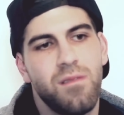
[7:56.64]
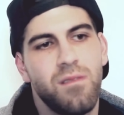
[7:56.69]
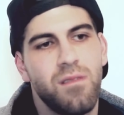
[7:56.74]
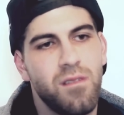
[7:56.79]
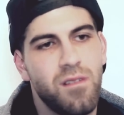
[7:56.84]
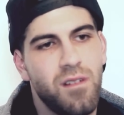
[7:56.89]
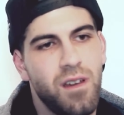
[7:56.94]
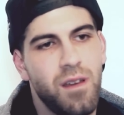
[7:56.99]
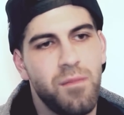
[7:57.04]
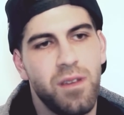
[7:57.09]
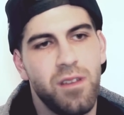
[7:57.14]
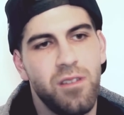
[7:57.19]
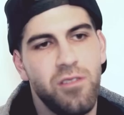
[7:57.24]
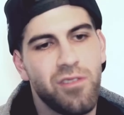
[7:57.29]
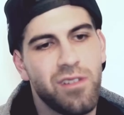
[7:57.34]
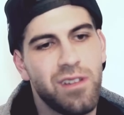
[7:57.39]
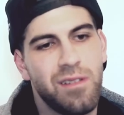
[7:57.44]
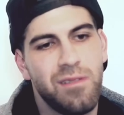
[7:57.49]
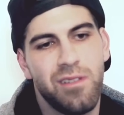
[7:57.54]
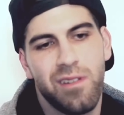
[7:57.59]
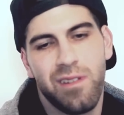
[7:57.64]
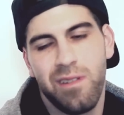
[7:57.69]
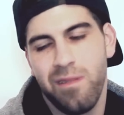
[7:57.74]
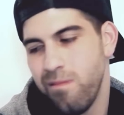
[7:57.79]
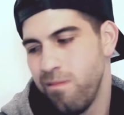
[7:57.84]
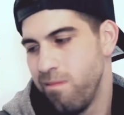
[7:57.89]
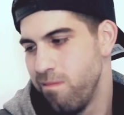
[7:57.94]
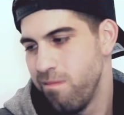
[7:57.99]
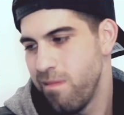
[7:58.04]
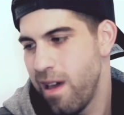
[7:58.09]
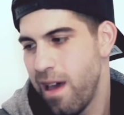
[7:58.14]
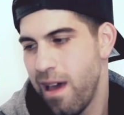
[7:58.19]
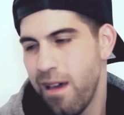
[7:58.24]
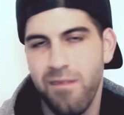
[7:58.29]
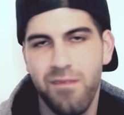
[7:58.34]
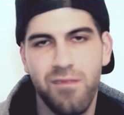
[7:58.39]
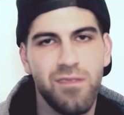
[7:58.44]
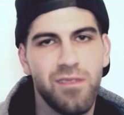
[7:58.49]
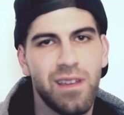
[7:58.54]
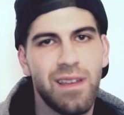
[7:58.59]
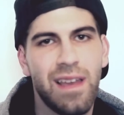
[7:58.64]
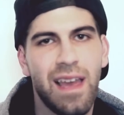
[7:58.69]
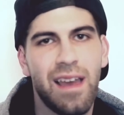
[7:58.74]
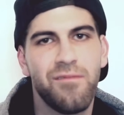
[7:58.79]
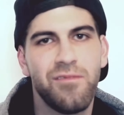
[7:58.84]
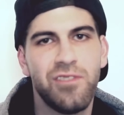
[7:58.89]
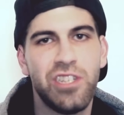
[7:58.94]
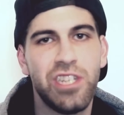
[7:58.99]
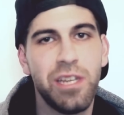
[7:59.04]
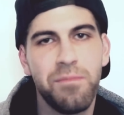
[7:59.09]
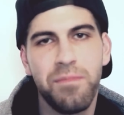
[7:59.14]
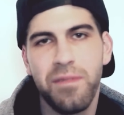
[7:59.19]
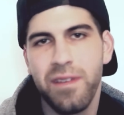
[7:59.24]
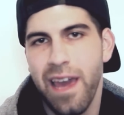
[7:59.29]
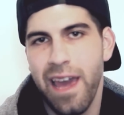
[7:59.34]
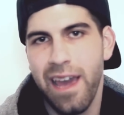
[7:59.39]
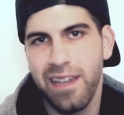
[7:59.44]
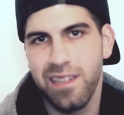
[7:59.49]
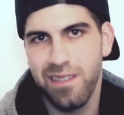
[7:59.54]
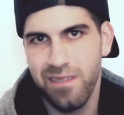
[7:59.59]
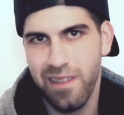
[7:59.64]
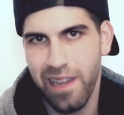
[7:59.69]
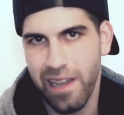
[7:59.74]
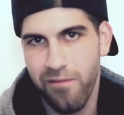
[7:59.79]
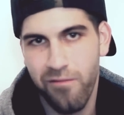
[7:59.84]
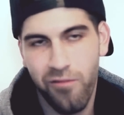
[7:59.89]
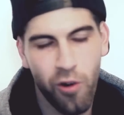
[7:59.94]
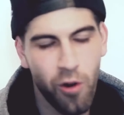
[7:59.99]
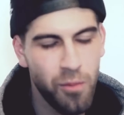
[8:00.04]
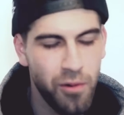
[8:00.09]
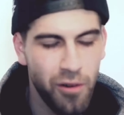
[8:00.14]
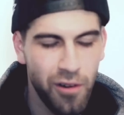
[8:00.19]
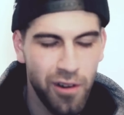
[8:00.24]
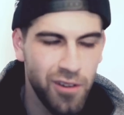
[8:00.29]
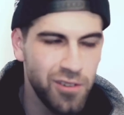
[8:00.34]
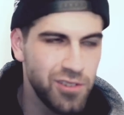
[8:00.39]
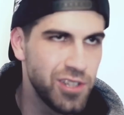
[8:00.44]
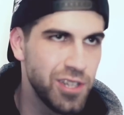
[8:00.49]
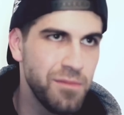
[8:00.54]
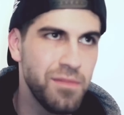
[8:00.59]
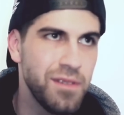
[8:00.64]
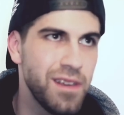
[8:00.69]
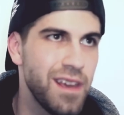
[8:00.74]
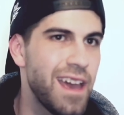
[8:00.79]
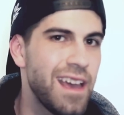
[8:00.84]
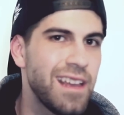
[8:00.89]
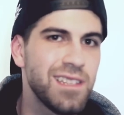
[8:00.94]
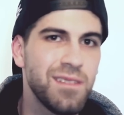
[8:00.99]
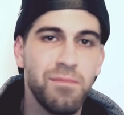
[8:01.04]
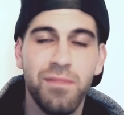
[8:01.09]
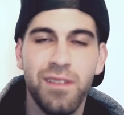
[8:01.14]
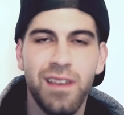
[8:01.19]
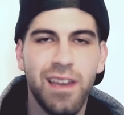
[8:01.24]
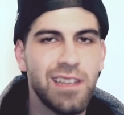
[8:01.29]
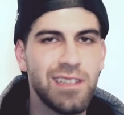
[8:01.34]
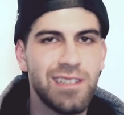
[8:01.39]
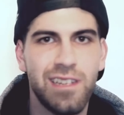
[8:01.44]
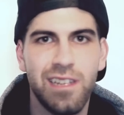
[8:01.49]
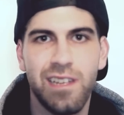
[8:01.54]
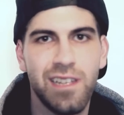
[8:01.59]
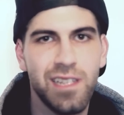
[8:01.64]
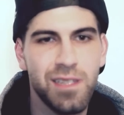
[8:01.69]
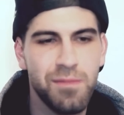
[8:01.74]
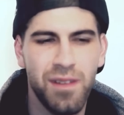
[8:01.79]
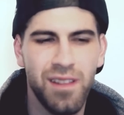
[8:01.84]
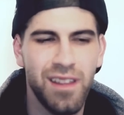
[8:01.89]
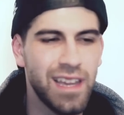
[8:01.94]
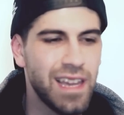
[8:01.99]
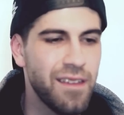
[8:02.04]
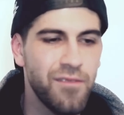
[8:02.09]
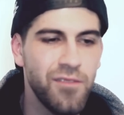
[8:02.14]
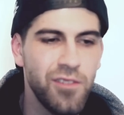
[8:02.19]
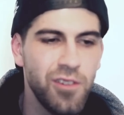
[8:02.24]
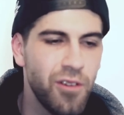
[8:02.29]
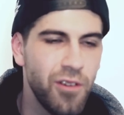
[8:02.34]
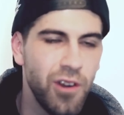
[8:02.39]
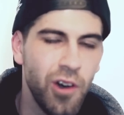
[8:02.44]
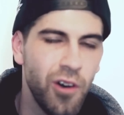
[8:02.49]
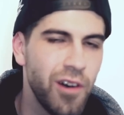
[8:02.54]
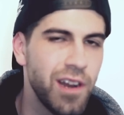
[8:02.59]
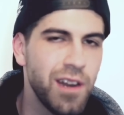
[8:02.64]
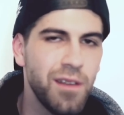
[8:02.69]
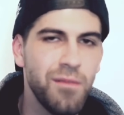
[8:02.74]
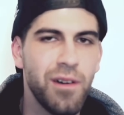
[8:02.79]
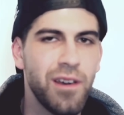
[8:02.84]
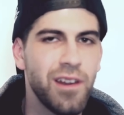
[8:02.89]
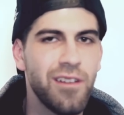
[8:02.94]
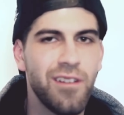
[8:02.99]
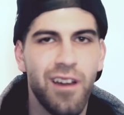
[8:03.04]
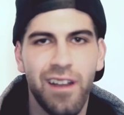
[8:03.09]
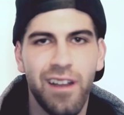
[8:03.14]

You know what I mean? You can you can have GPAs like 4.0 GPAs and PhDs, but like if you don't know anybody, you're